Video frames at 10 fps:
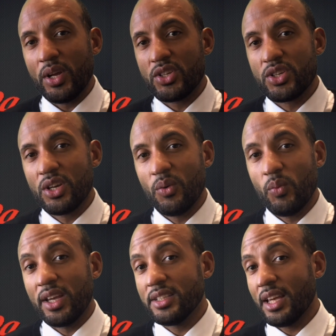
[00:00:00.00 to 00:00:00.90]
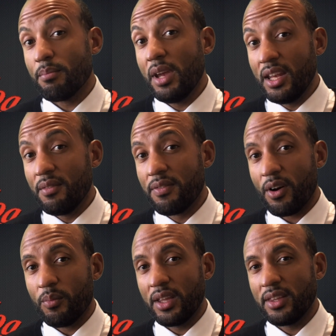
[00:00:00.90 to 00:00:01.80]
which we can take meaning
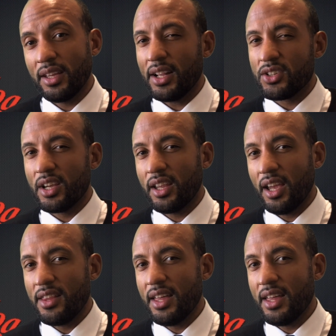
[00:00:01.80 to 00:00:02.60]
from. We can think, actually,